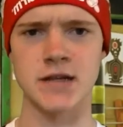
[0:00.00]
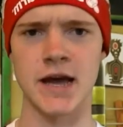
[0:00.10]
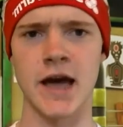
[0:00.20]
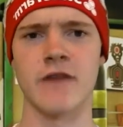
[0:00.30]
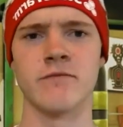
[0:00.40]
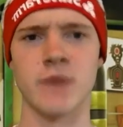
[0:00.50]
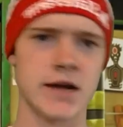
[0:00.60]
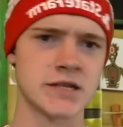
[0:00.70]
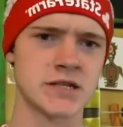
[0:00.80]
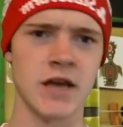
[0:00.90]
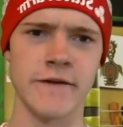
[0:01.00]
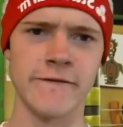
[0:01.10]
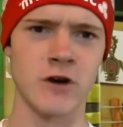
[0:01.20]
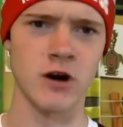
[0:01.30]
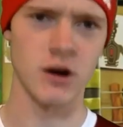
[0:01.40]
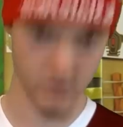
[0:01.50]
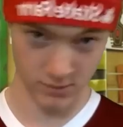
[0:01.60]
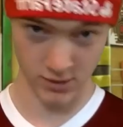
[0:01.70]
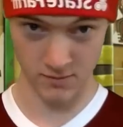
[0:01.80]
I have my State Farm